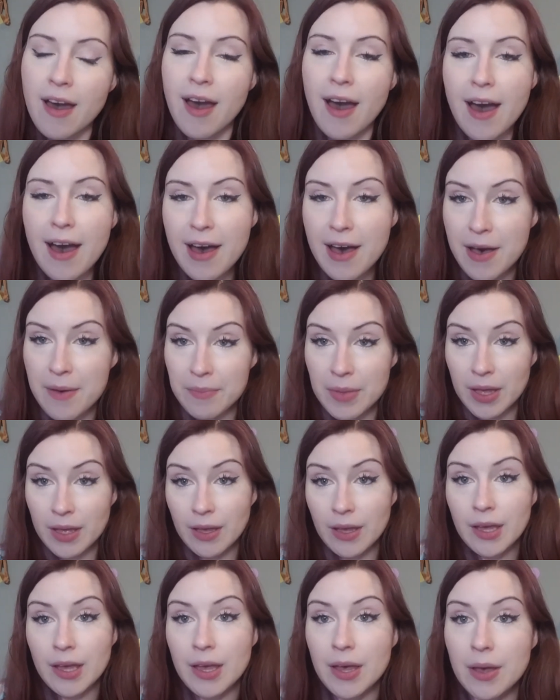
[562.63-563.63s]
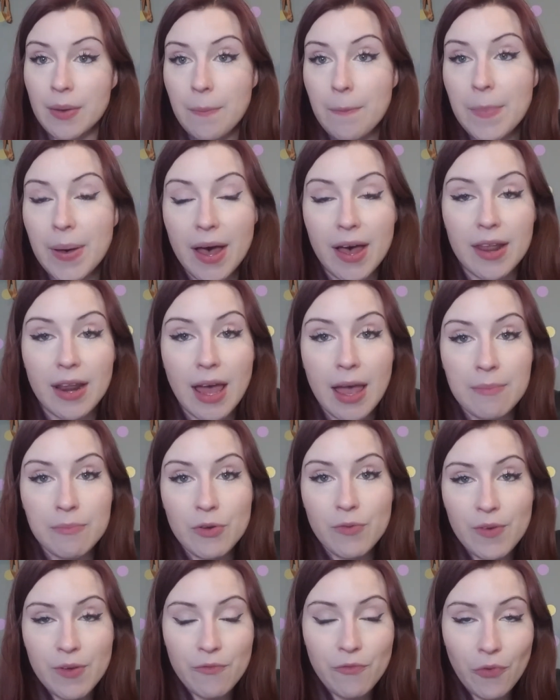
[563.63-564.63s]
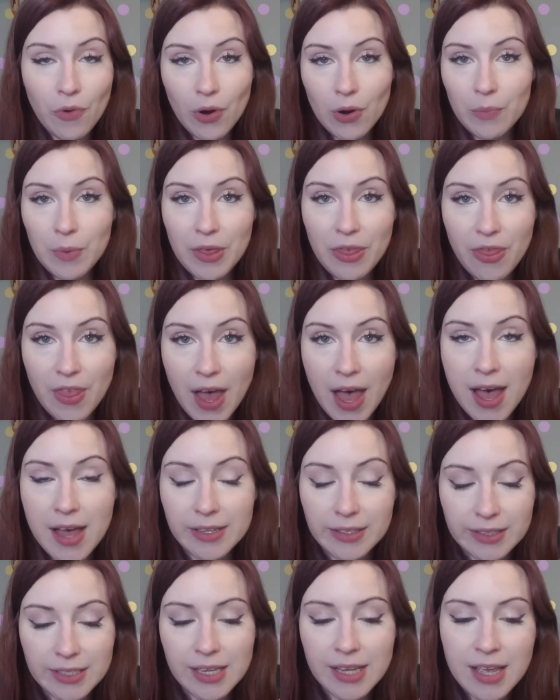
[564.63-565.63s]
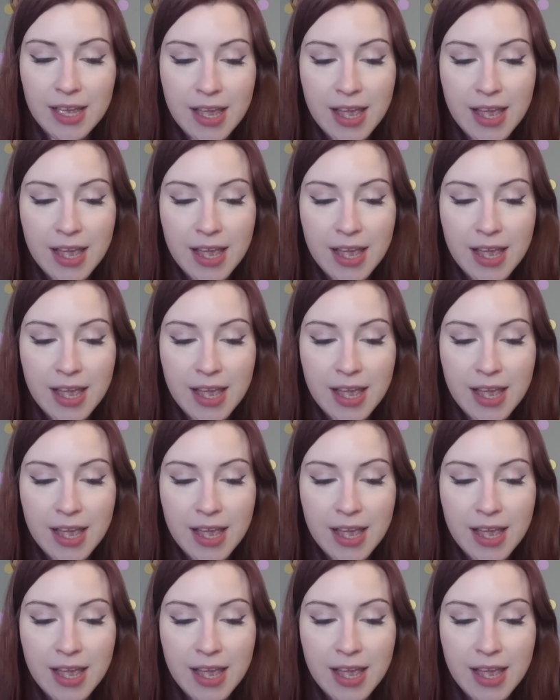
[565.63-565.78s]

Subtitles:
But I'm moving forward with that,